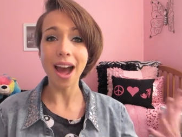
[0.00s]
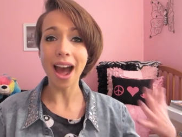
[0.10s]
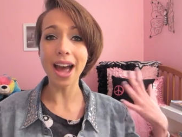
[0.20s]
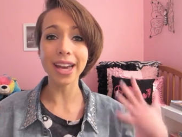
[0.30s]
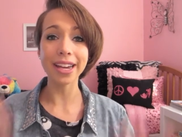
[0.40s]

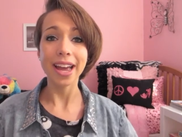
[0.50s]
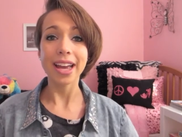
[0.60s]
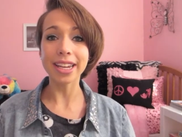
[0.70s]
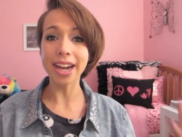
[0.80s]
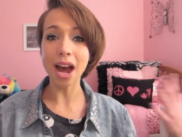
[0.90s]
I
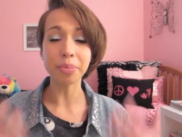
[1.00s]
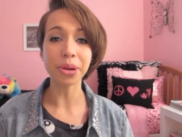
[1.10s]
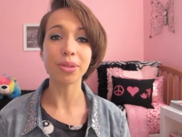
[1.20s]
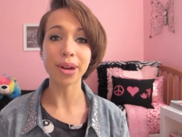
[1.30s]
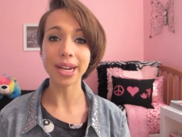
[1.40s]
cannot
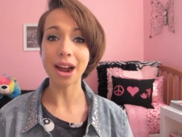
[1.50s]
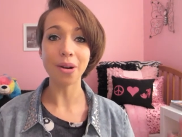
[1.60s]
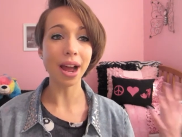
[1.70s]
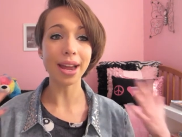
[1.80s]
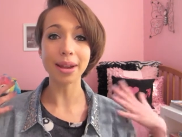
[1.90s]
breathe right
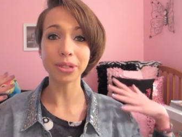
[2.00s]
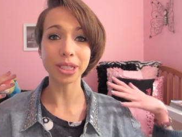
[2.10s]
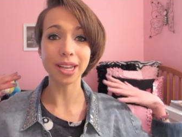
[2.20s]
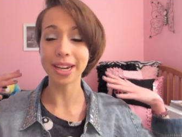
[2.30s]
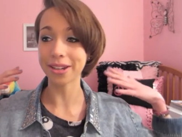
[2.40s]
now. I am
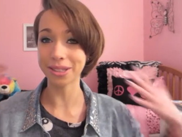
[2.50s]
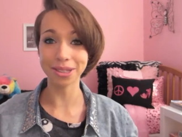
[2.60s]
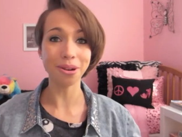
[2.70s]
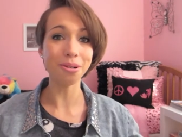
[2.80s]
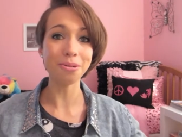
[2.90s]
just like
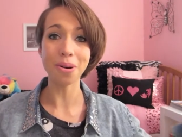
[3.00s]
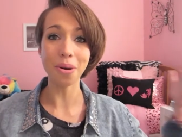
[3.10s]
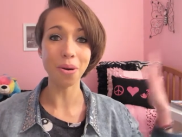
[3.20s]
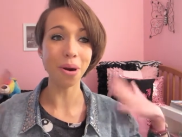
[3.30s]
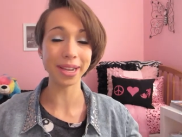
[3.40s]
so
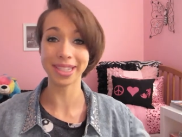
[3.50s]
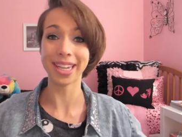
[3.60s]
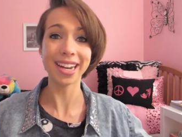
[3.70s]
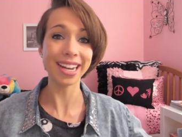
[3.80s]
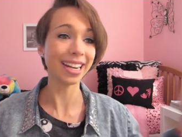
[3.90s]

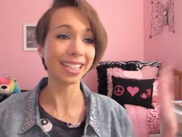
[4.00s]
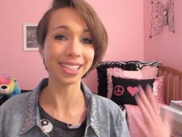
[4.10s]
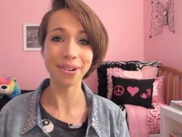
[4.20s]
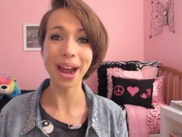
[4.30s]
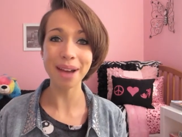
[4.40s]
excited and
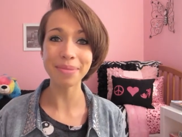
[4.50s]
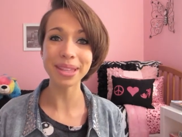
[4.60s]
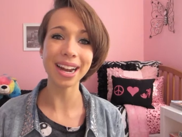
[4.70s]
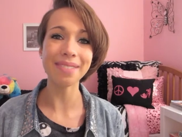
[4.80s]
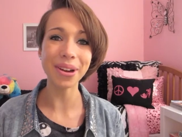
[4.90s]
so happy
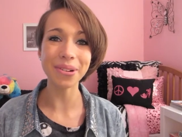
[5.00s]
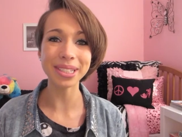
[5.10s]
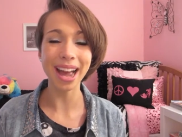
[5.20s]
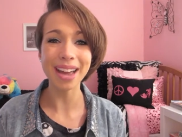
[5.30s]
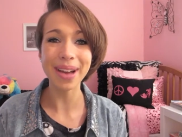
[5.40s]
that I'm going
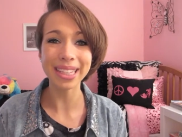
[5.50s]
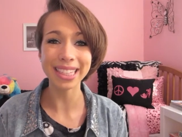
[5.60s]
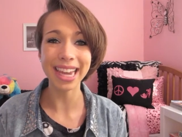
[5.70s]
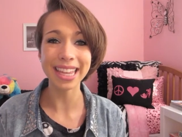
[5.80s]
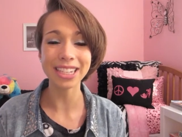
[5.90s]
to IMATS
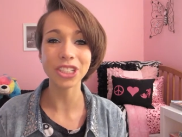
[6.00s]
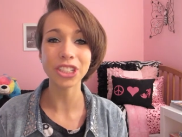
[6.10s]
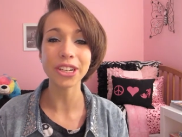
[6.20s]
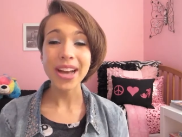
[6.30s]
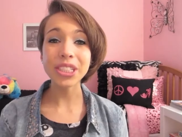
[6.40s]
again this
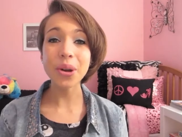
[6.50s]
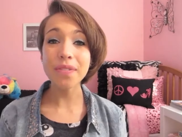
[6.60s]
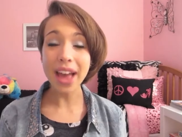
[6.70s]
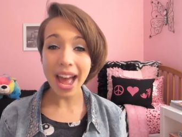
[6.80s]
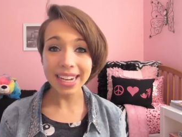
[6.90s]
year. So
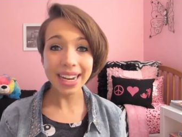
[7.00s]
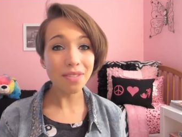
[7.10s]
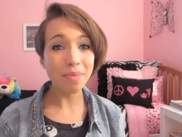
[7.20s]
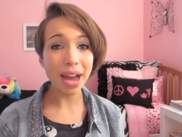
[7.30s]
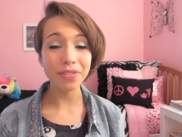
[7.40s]
if any
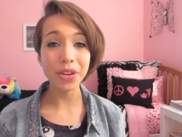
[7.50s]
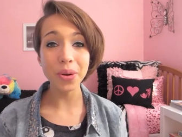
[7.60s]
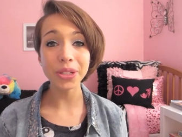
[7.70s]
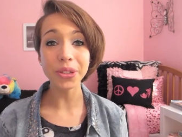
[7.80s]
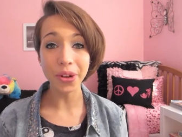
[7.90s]
of my
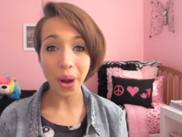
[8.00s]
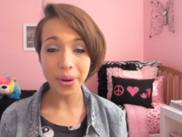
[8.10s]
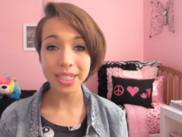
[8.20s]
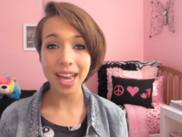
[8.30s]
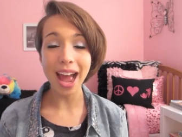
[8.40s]
viewers are
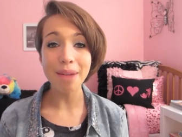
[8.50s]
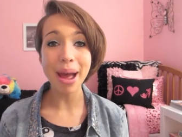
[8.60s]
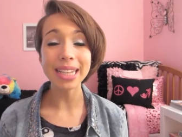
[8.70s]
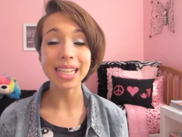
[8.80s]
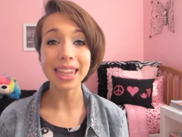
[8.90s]
going to
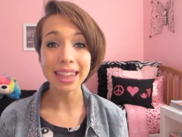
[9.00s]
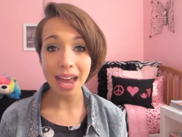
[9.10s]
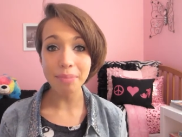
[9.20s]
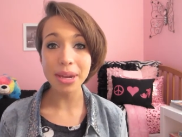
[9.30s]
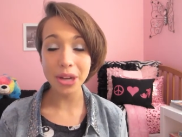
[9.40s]
IMATS,
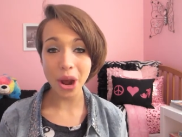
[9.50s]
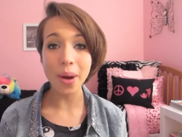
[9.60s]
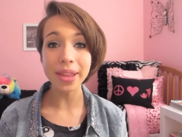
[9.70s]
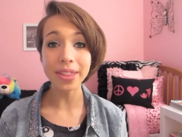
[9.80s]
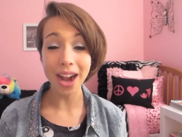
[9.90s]
let me
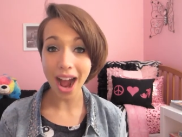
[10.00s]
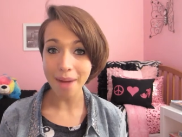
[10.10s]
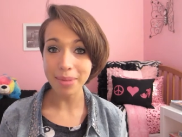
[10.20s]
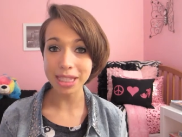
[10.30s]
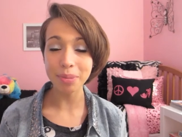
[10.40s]
know in the
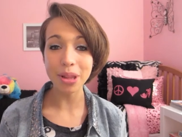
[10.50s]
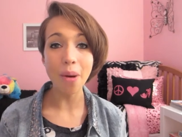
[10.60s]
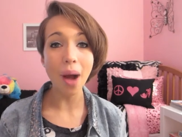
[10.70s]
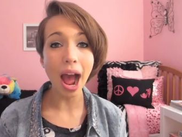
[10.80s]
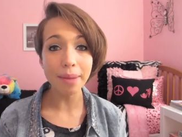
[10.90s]
comments
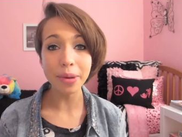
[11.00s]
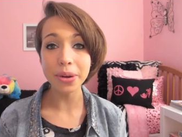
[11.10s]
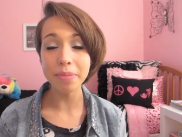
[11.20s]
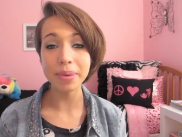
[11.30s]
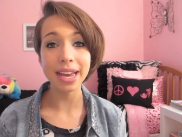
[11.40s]
below. I'm
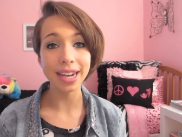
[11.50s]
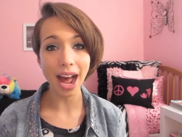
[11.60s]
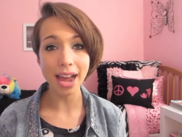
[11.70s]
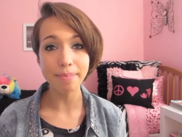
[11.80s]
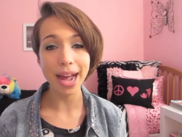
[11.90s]
going to be at
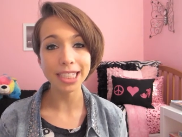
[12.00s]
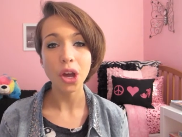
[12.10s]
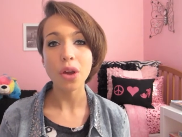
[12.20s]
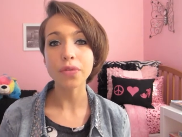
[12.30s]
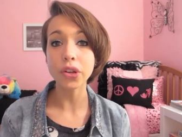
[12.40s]
IMATS
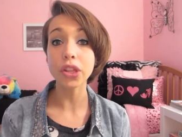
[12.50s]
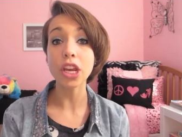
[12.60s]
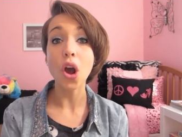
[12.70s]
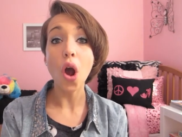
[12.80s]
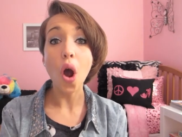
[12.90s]
for the